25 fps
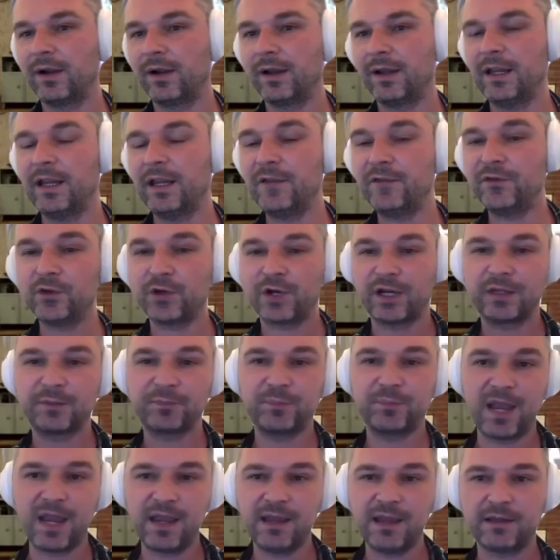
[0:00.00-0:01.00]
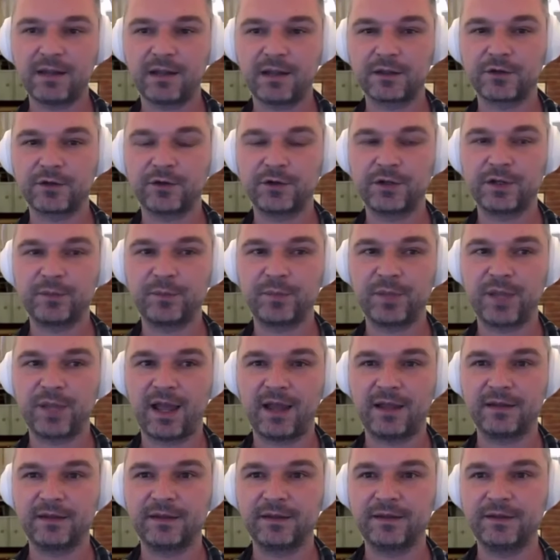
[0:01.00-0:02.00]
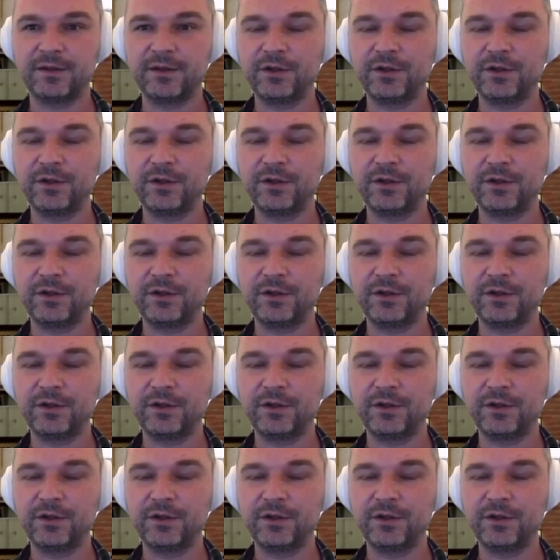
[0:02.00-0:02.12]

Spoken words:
If you had paid Algolia plan,